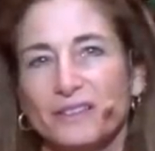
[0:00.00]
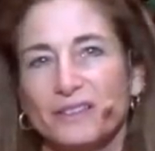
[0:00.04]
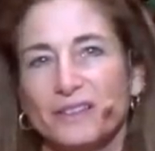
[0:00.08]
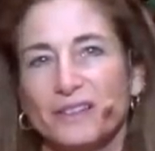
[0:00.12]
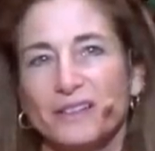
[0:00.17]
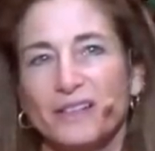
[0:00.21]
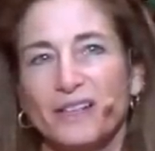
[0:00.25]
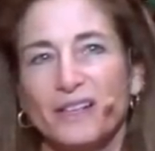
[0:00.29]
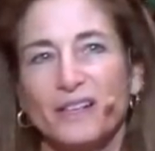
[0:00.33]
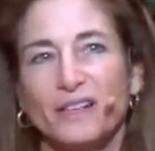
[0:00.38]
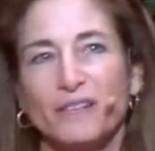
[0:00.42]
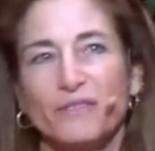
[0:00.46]

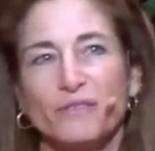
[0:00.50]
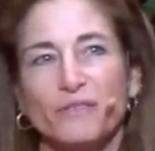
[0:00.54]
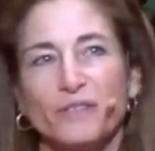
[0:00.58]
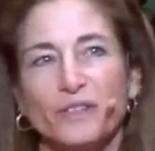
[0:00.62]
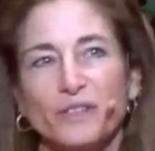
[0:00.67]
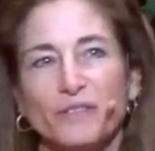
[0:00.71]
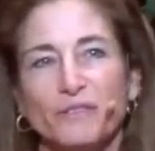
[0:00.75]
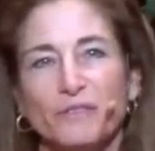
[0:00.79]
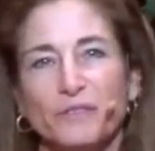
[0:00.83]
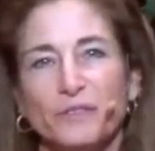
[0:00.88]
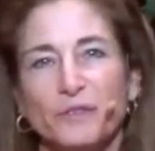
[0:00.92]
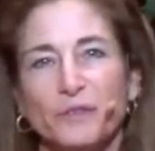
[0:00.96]
It kind of
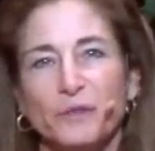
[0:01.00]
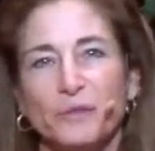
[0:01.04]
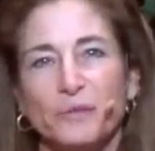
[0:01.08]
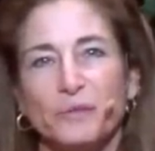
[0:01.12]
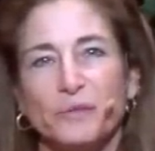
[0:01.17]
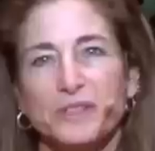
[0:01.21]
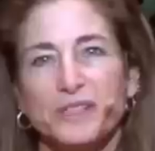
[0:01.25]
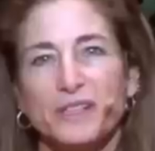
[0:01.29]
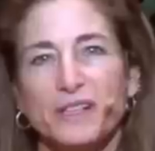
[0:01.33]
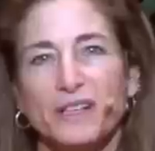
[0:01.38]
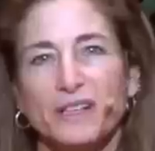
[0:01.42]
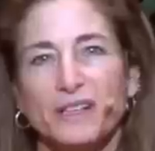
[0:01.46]

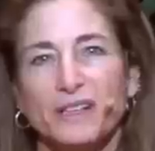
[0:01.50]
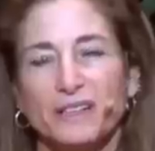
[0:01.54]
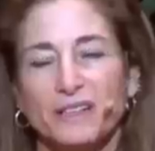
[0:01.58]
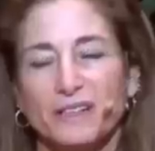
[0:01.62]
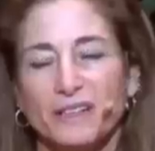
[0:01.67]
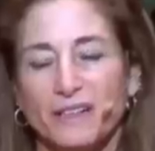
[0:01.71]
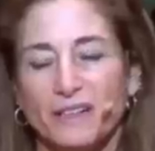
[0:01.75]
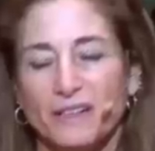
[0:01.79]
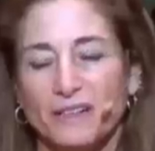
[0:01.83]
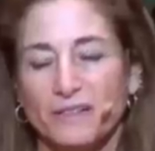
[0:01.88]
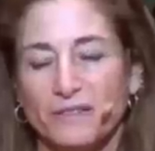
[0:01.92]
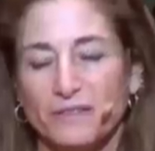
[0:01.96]
reaffirms not
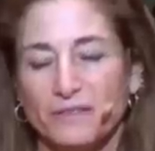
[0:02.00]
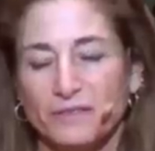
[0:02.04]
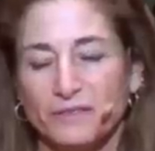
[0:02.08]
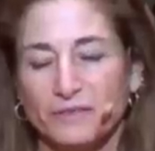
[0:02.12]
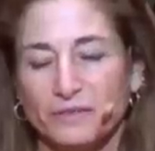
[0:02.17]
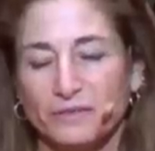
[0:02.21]
enough.